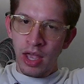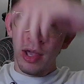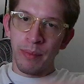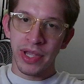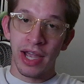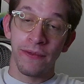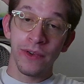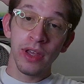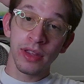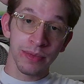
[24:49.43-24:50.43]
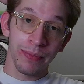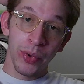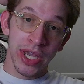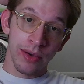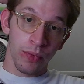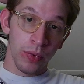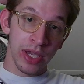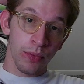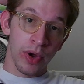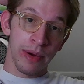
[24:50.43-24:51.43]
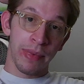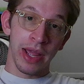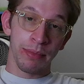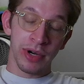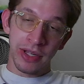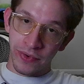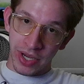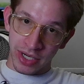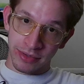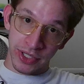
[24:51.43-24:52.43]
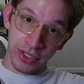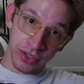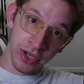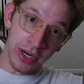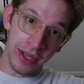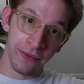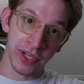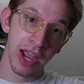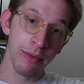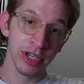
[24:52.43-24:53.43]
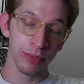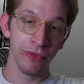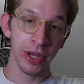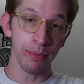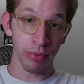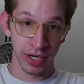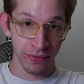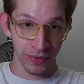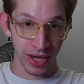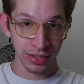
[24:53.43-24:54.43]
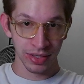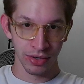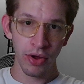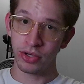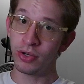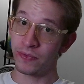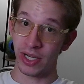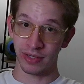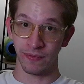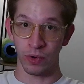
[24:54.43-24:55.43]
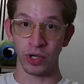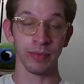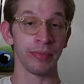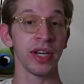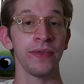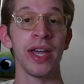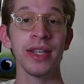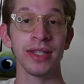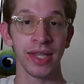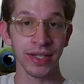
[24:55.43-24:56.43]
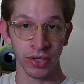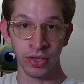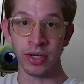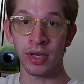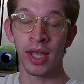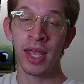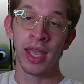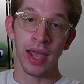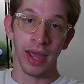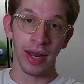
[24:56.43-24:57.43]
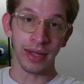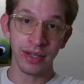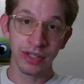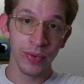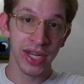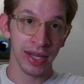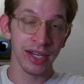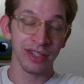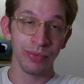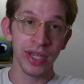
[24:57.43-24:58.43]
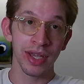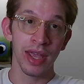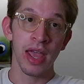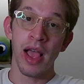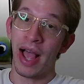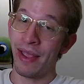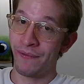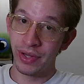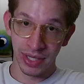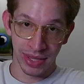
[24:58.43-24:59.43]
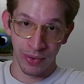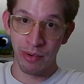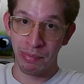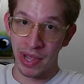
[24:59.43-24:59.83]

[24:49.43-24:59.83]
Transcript: But yeah, I feel like this week went by pretty fast, which is good. If time is moving pretty fast, not too fast, of course, but pretty fast, that's good. And like this week and last week, I felt like they went by